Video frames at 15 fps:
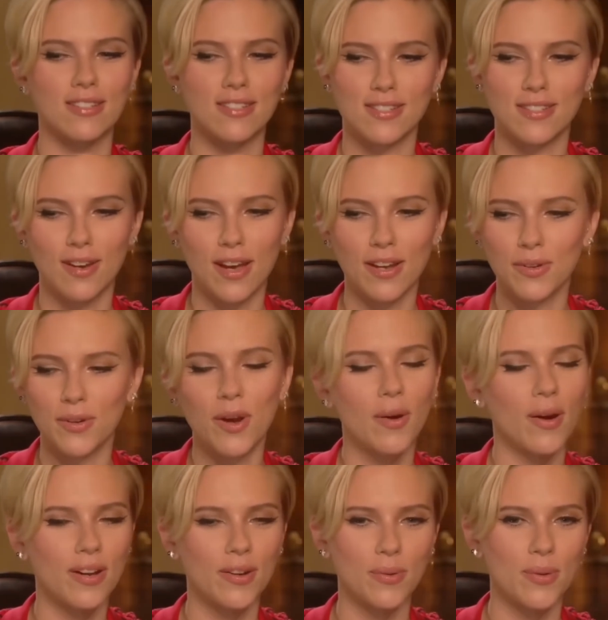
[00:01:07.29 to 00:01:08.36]
time for
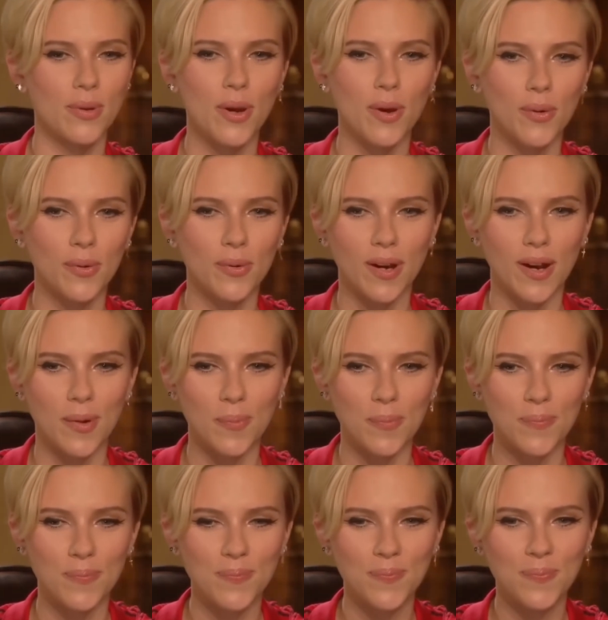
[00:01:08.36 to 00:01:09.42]
Blake and Reynolds to set
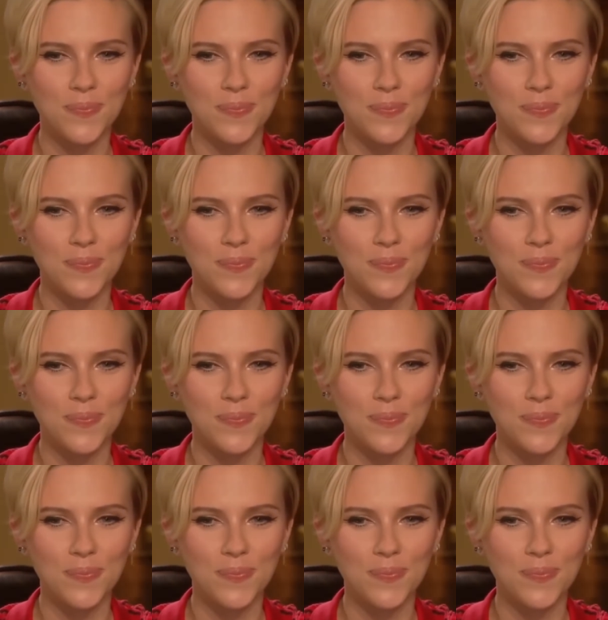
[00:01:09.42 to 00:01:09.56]
things in